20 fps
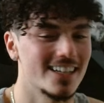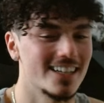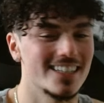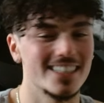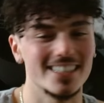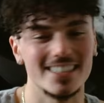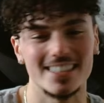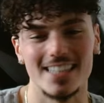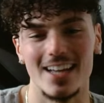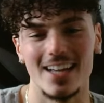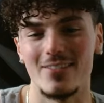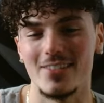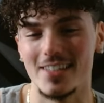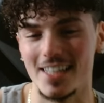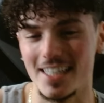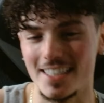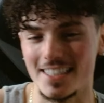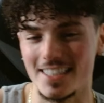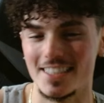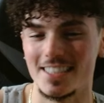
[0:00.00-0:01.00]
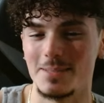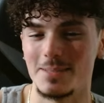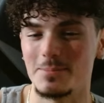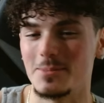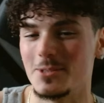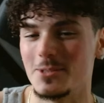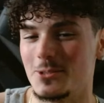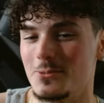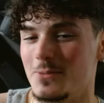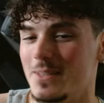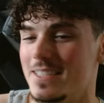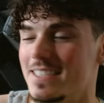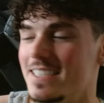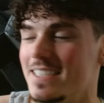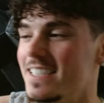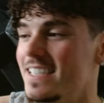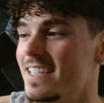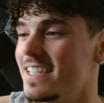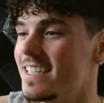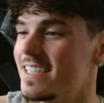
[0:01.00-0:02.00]
I guess that relationship just
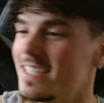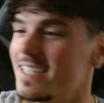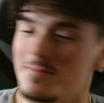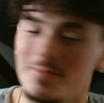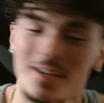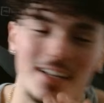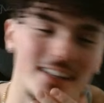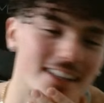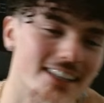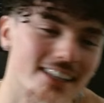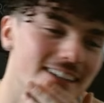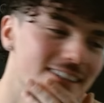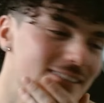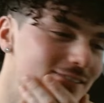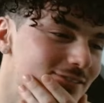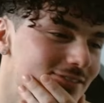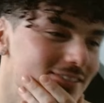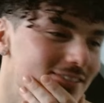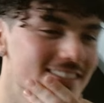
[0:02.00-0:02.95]
wasn't needed in my life.